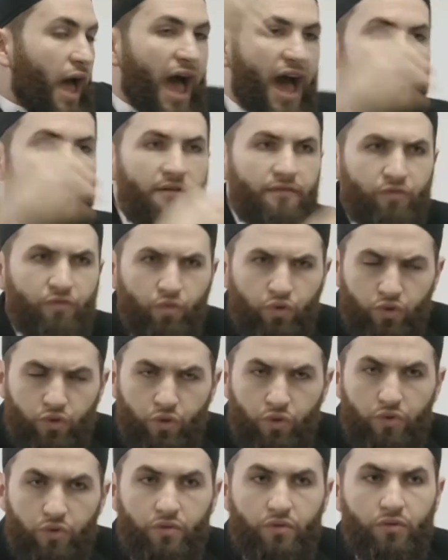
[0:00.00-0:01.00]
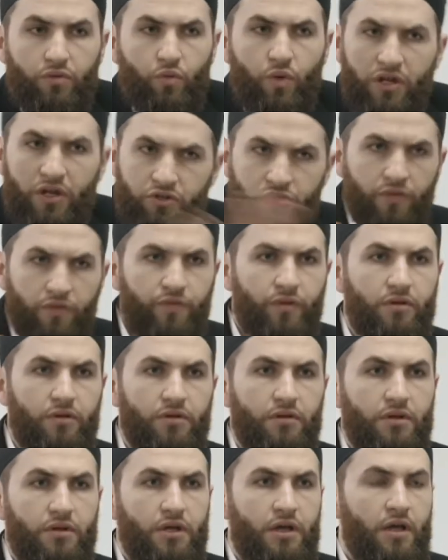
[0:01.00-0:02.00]
Have wudu.
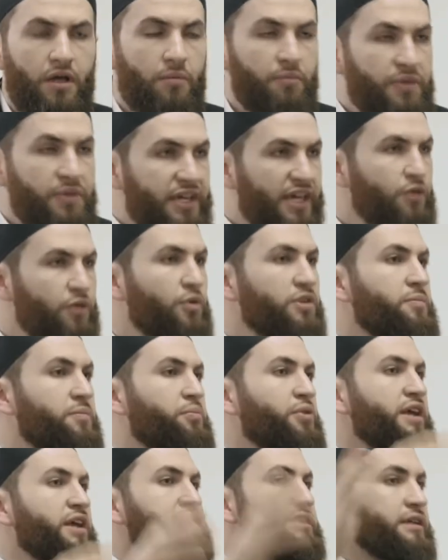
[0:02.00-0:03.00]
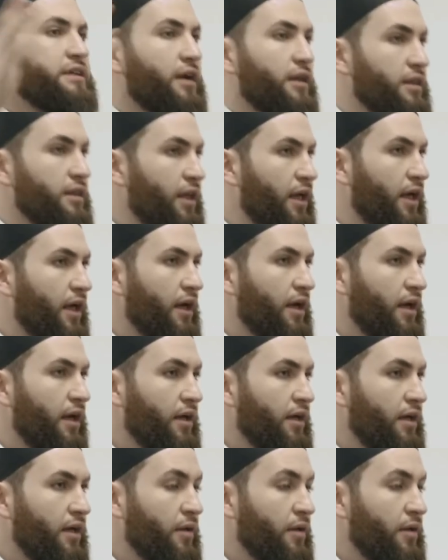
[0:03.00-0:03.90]
Wonderful. Begin with praising Allah.